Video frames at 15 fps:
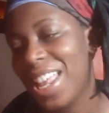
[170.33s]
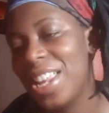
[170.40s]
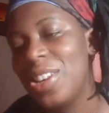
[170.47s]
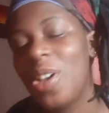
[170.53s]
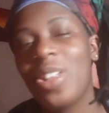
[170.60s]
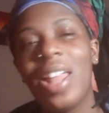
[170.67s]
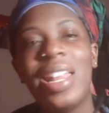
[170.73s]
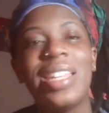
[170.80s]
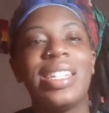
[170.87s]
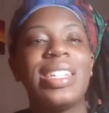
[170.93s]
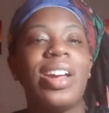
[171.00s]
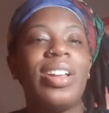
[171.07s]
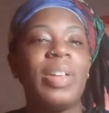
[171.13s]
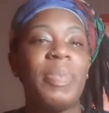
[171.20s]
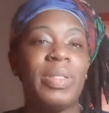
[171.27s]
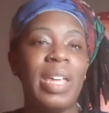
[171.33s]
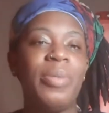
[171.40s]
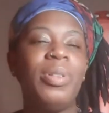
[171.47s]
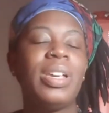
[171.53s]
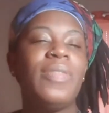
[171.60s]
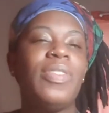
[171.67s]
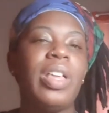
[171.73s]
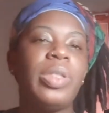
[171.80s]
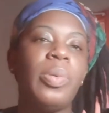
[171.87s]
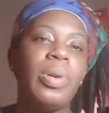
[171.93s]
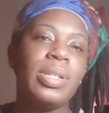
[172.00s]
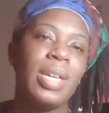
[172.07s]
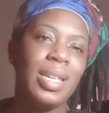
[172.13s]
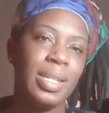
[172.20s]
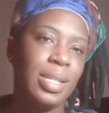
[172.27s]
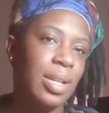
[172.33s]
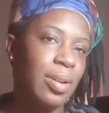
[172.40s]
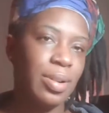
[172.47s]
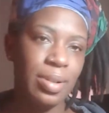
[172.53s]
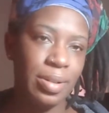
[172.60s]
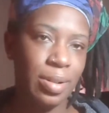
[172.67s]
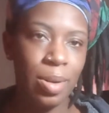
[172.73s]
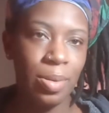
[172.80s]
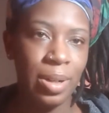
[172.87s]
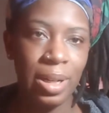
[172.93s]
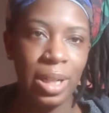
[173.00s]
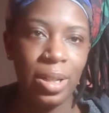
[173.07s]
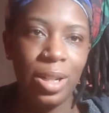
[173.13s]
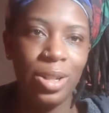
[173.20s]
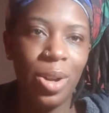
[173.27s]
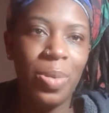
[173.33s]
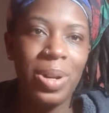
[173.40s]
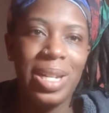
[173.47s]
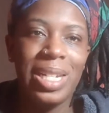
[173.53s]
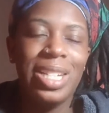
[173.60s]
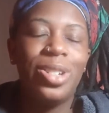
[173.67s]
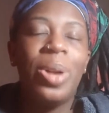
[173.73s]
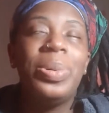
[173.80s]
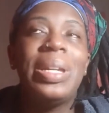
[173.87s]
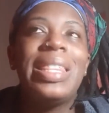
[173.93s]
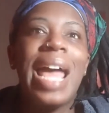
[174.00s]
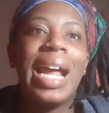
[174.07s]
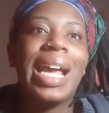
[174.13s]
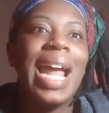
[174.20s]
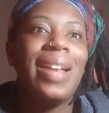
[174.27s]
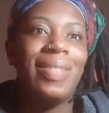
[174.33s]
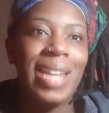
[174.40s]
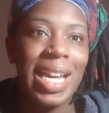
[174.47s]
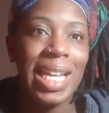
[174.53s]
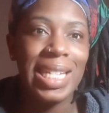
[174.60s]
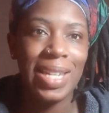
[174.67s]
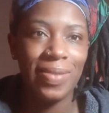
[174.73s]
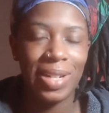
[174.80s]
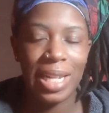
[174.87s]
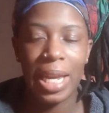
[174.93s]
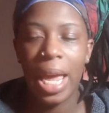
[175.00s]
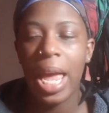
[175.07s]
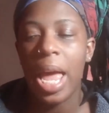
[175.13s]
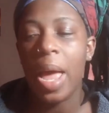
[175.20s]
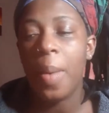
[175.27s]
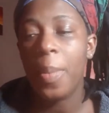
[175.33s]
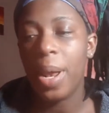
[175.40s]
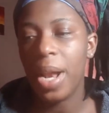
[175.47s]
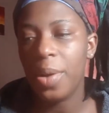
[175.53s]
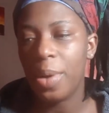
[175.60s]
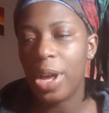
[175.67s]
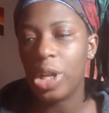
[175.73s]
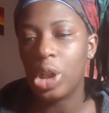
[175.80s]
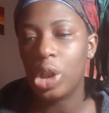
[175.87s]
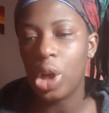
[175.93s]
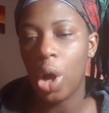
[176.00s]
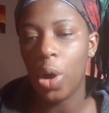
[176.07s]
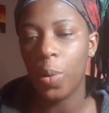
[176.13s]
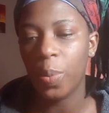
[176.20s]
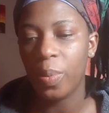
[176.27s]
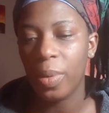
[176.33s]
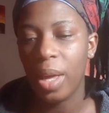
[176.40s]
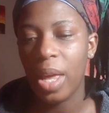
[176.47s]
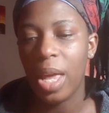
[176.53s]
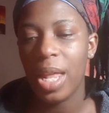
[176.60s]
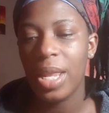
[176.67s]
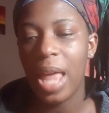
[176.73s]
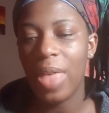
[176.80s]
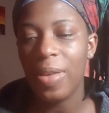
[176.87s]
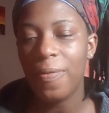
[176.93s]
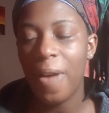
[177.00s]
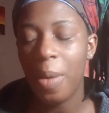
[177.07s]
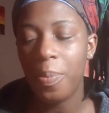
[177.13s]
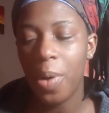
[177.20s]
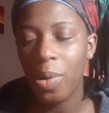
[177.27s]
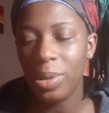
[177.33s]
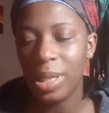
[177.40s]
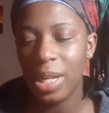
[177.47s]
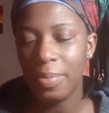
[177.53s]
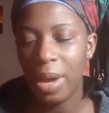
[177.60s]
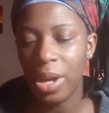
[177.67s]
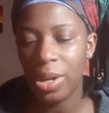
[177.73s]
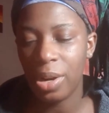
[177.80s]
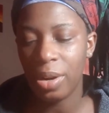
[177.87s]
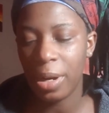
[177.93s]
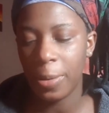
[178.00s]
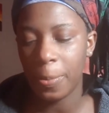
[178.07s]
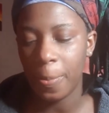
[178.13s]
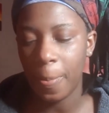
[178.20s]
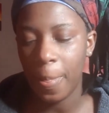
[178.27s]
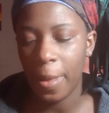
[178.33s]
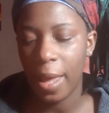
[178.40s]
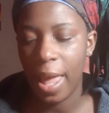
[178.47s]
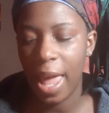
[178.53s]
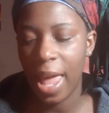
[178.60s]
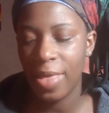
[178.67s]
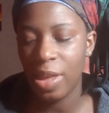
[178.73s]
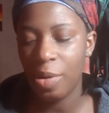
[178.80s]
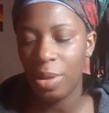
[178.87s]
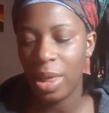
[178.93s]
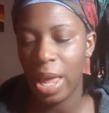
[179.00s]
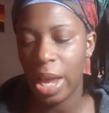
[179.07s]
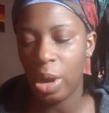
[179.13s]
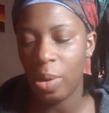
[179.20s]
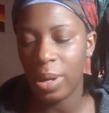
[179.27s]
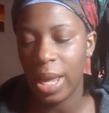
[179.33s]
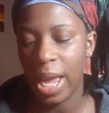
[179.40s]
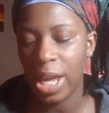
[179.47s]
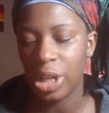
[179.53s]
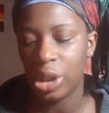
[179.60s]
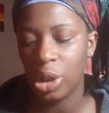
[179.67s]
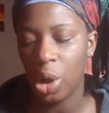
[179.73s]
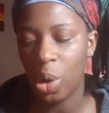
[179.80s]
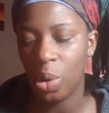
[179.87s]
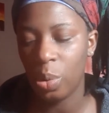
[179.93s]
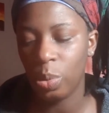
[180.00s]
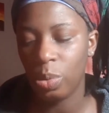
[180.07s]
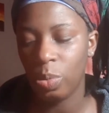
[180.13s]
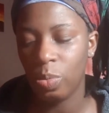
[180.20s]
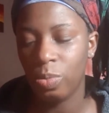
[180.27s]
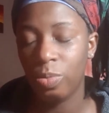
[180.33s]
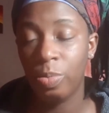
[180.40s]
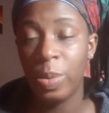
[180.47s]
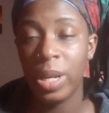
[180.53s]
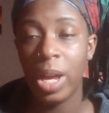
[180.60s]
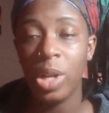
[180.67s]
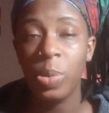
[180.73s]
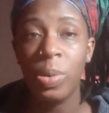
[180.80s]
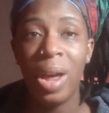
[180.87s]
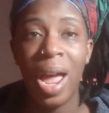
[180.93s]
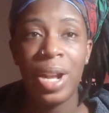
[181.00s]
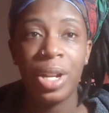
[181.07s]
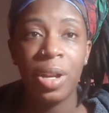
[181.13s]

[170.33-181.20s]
No, not necessarily, but they will give you like the worst case scenario. You don't need that kind of negativity. But anyway, so now they found protein in my urine, and they were like, okay, so because we're at a